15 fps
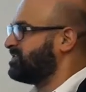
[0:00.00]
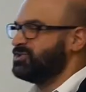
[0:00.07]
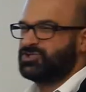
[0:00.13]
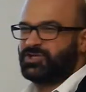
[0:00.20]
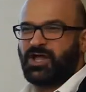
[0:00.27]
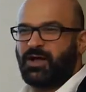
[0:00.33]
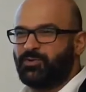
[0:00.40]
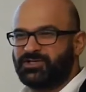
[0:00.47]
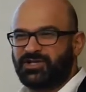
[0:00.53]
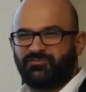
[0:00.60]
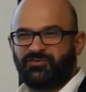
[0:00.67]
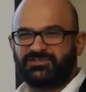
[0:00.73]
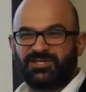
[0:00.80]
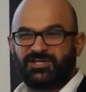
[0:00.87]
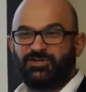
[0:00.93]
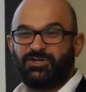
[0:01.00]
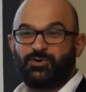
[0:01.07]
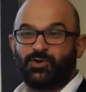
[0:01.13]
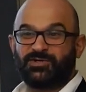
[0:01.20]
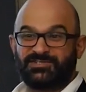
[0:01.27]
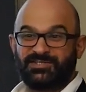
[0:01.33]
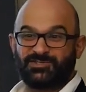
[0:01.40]
teach a couple of different security
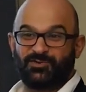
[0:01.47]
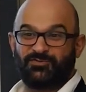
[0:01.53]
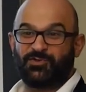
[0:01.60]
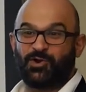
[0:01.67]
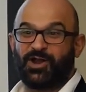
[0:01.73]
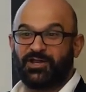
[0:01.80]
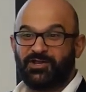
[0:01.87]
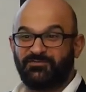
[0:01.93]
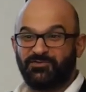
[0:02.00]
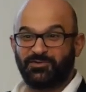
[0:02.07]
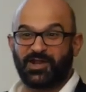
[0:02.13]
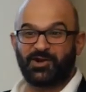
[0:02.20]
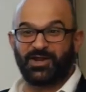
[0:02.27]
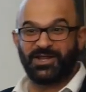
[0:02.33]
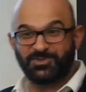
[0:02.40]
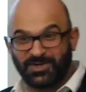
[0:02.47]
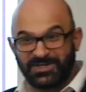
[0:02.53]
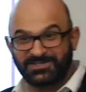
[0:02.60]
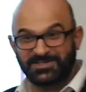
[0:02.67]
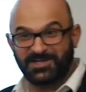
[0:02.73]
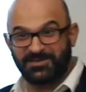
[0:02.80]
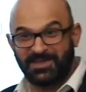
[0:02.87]
courses, so if there are any of you that are
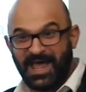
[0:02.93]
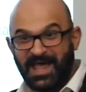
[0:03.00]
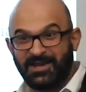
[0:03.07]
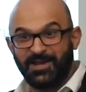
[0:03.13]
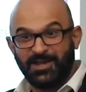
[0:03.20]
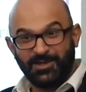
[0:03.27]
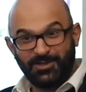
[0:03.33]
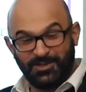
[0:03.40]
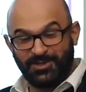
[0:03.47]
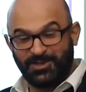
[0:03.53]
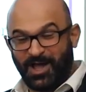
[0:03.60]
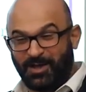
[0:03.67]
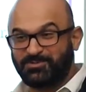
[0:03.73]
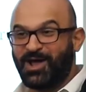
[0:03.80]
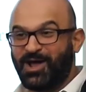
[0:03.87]
interested in that, you can come